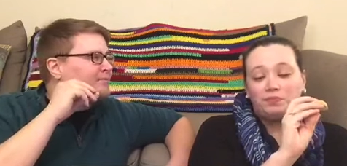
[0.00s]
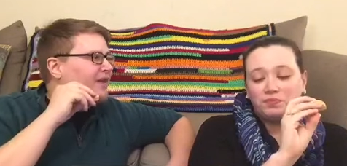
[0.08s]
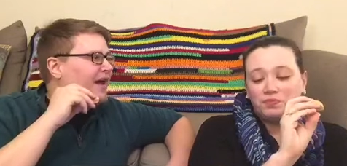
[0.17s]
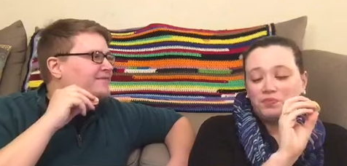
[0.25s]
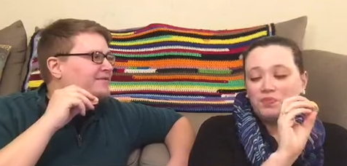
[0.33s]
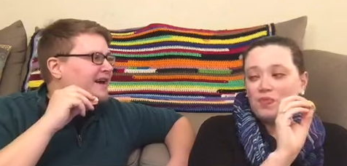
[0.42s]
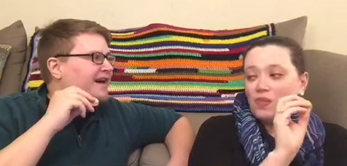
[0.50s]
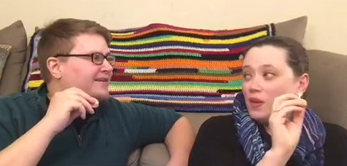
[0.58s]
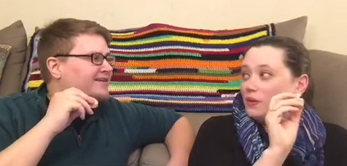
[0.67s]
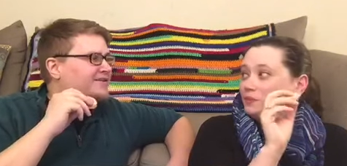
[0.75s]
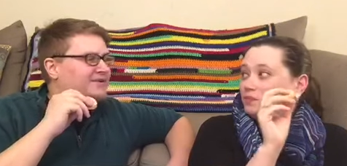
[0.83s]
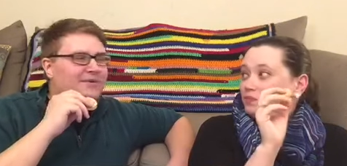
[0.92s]
Speaker 1: I've
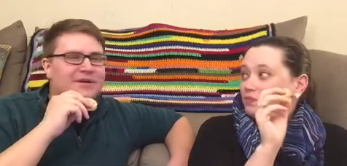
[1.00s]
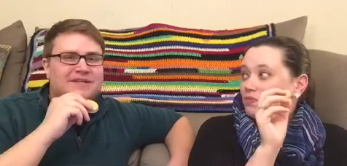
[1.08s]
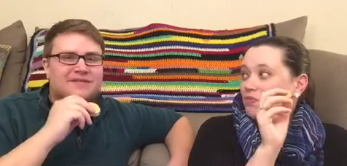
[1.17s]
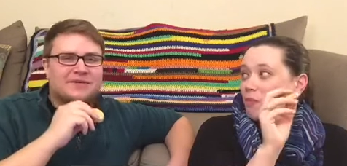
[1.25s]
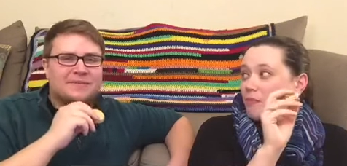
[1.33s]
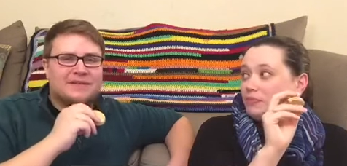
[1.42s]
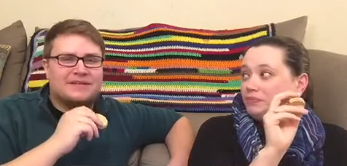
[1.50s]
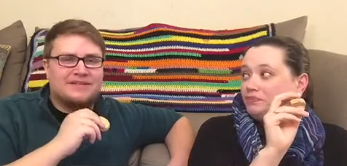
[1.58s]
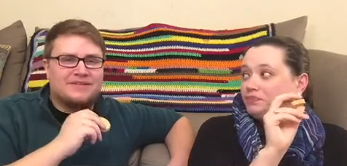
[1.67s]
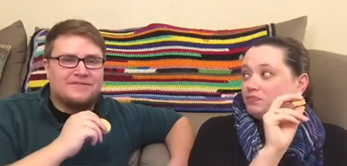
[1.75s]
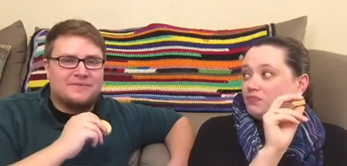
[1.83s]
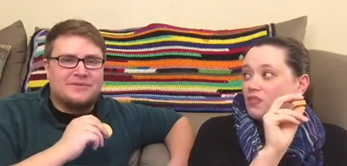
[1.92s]
gotten toys from the
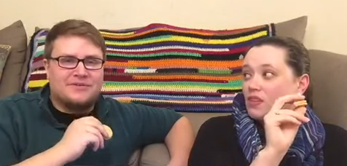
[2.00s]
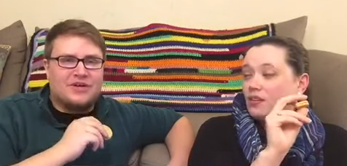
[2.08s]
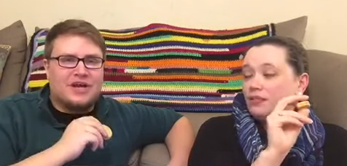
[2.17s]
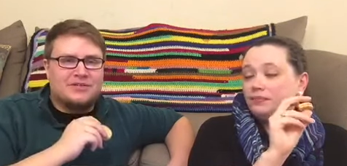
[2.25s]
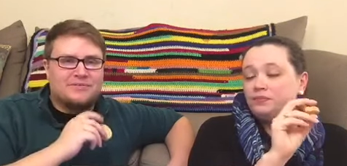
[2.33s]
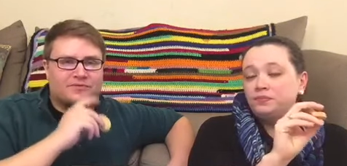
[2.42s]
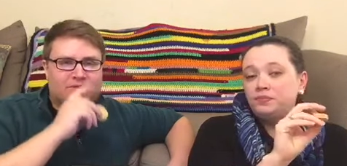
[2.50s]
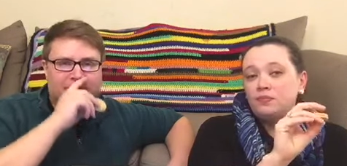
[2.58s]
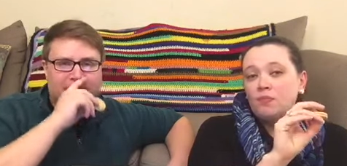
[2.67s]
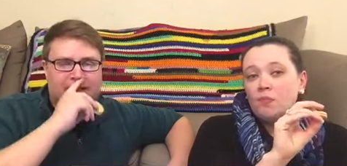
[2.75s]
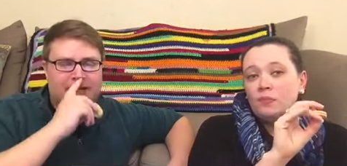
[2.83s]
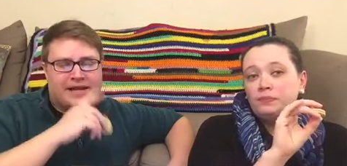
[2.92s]
from the trash before,
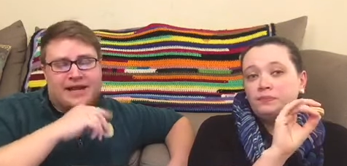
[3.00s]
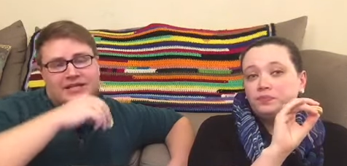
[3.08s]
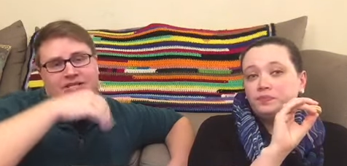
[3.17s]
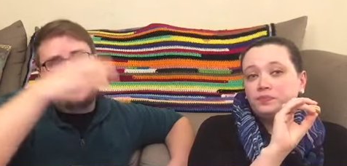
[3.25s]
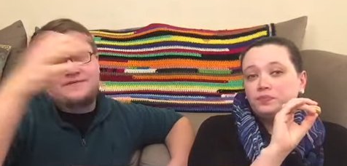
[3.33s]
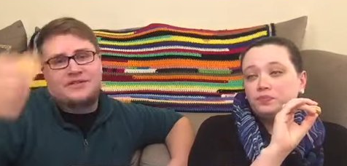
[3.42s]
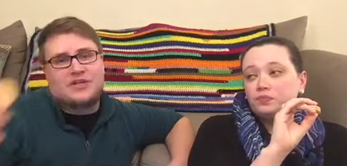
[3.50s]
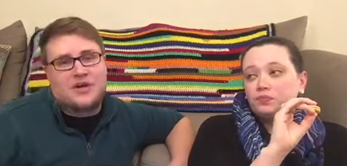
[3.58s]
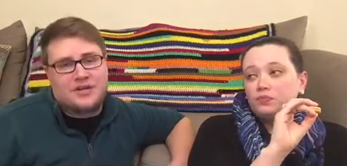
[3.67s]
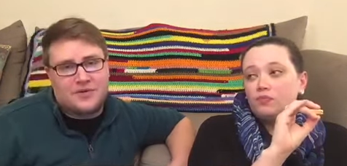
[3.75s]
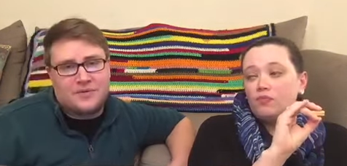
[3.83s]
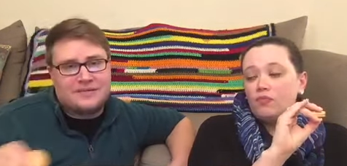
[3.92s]
but not actually have to go,
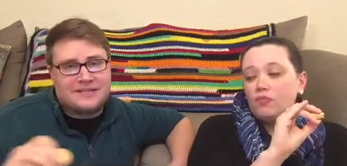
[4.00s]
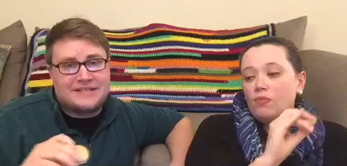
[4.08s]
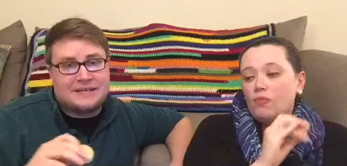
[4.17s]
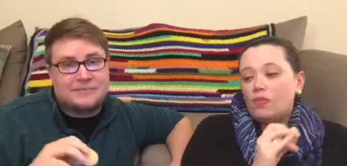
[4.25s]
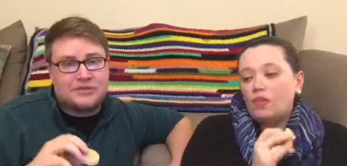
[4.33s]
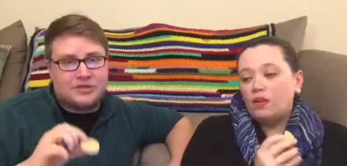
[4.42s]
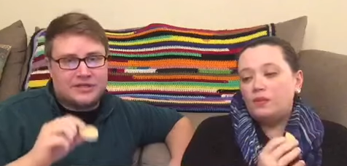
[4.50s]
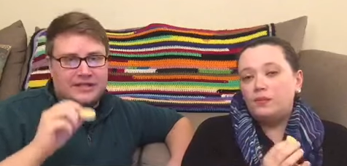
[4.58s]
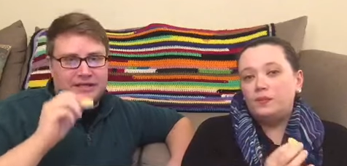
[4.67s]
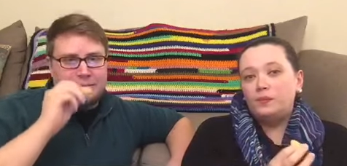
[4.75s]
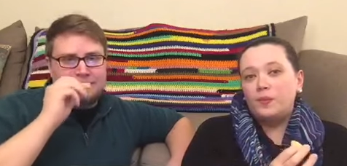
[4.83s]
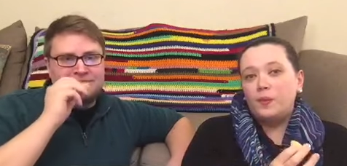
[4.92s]
go into the dumpster to
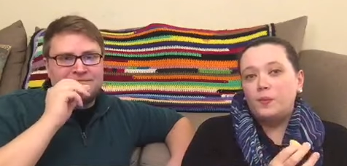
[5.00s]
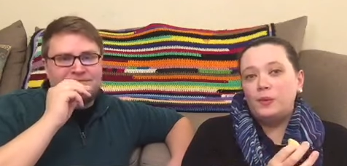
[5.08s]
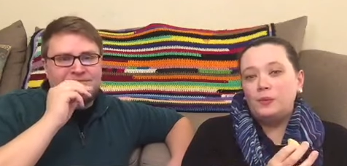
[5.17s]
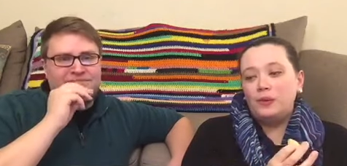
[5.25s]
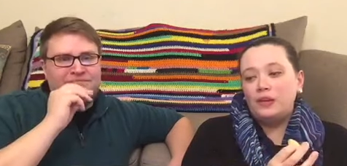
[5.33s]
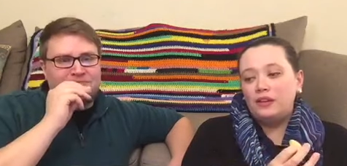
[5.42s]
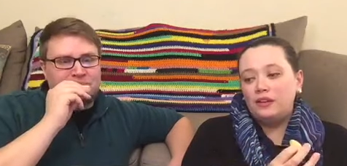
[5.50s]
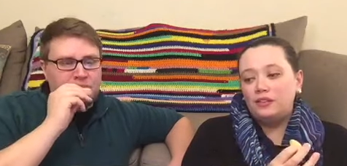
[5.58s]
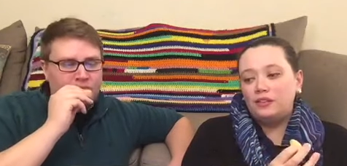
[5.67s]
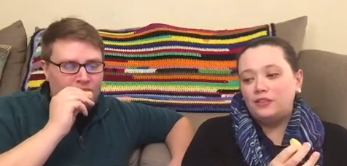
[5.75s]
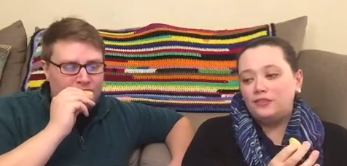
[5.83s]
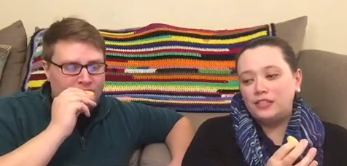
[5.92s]
get them.
Speaker 2: When we
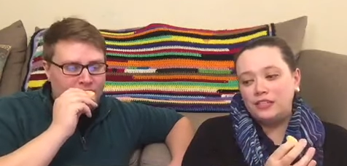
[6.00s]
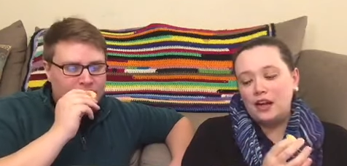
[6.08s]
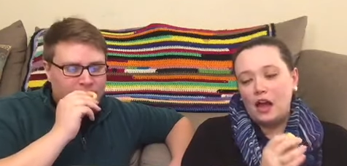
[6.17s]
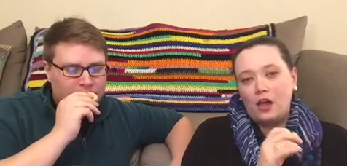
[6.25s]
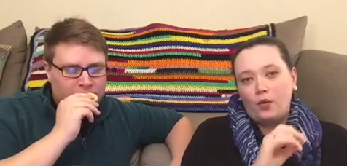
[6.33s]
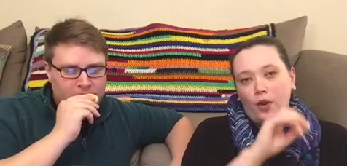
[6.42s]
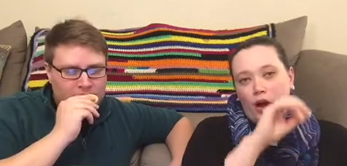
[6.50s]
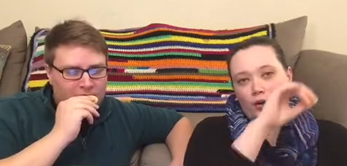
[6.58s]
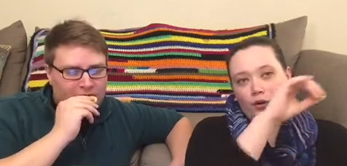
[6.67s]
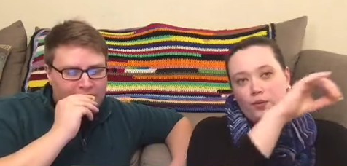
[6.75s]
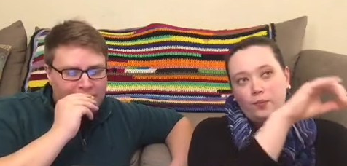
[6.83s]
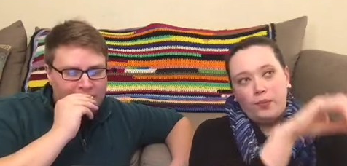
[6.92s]
lived in
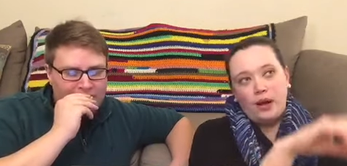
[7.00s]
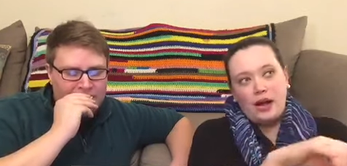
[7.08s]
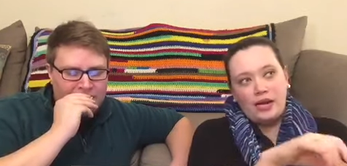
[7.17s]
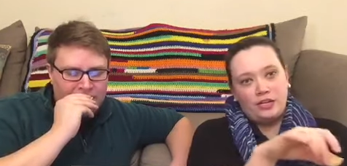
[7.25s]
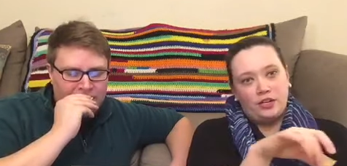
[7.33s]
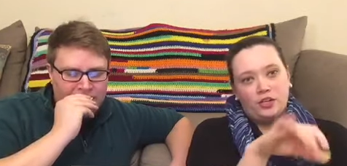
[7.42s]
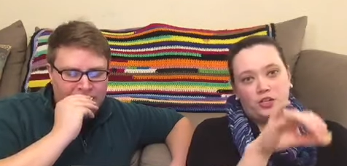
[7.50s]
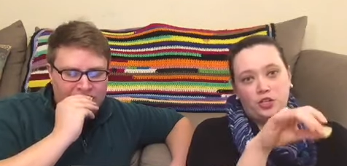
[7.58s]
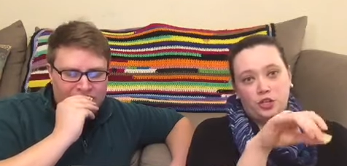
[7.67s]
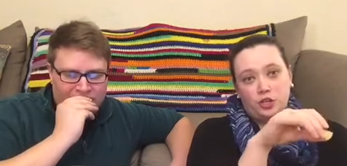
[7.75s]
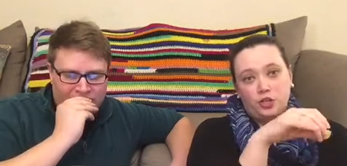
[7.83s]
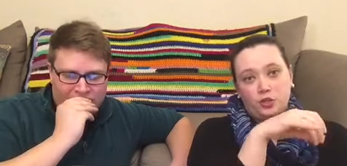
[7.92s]
Colorado, behind our
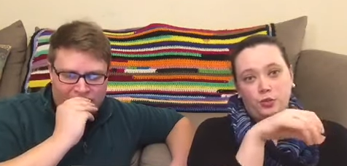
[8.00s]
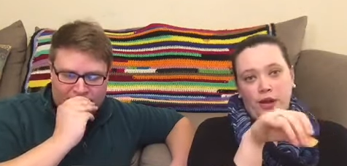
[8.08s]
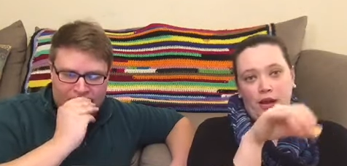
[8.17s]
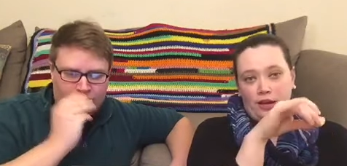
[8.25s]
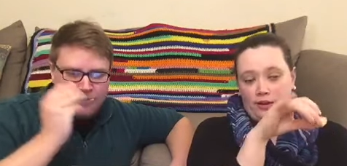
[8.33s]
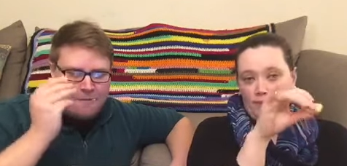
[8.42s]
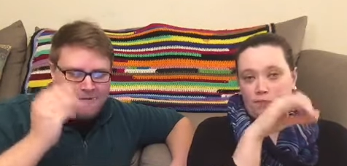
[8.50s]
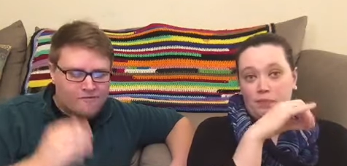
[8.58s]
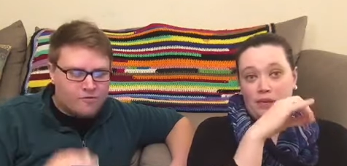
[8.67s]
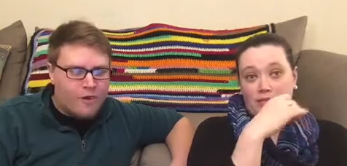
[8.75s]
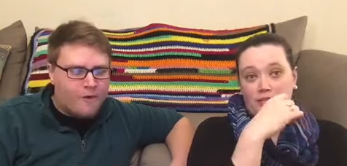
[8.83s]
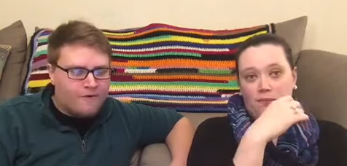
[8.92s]
church, we had a
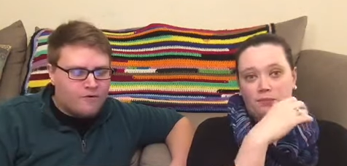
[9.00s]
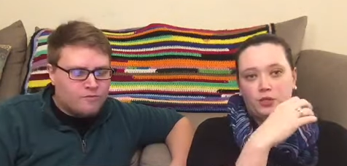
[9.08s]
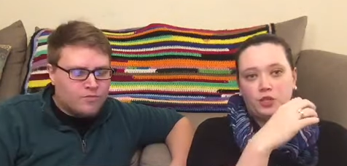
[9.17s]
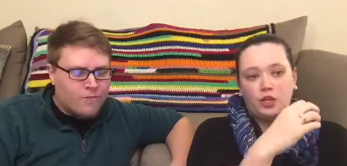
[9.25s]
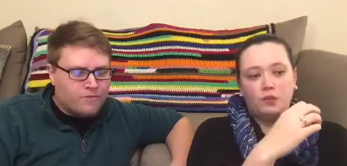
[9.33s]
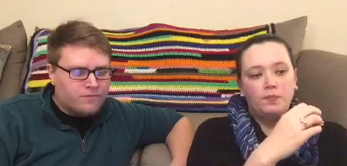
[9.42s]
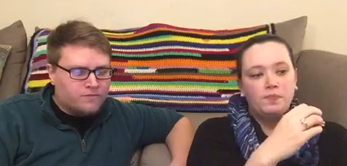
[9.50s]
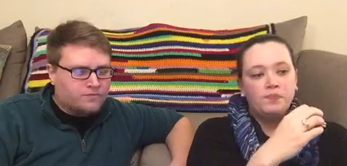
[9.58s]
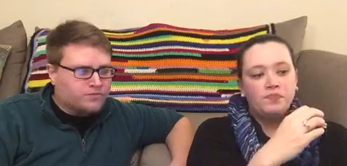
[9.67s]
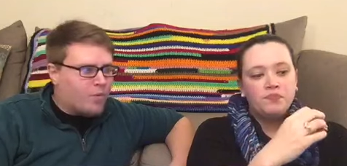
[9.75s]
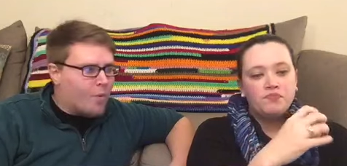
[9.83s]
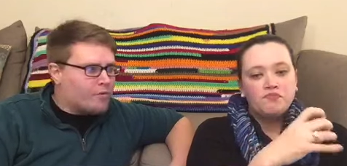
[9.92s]
big dumpster,
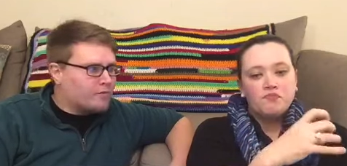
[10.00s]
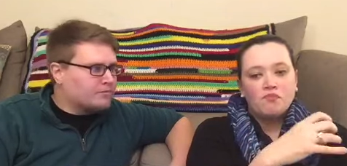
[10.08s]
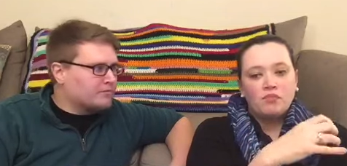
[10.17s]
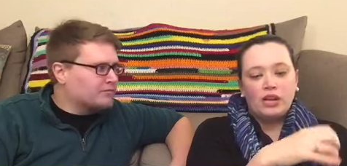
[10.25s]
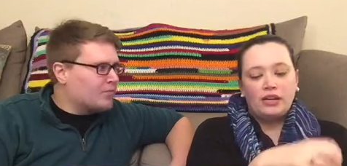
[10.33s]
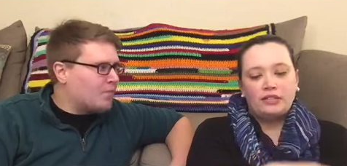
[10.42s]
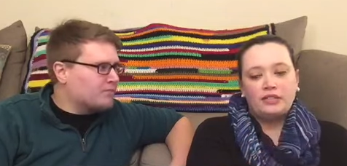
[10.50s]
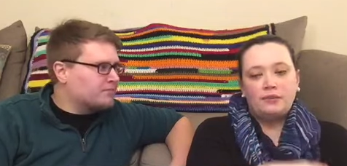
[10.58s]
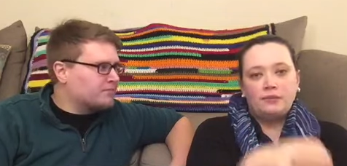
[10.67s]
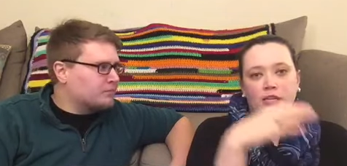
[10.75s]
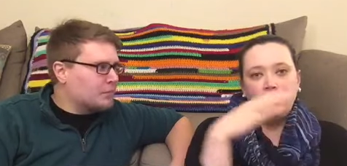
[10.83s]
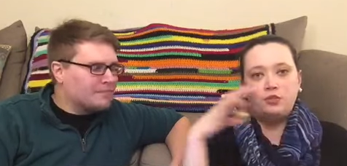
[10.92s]
and
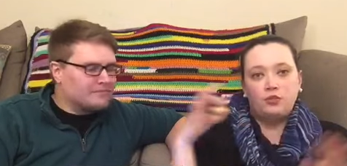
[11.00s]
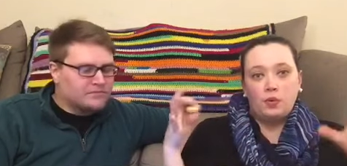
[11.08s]
somebody had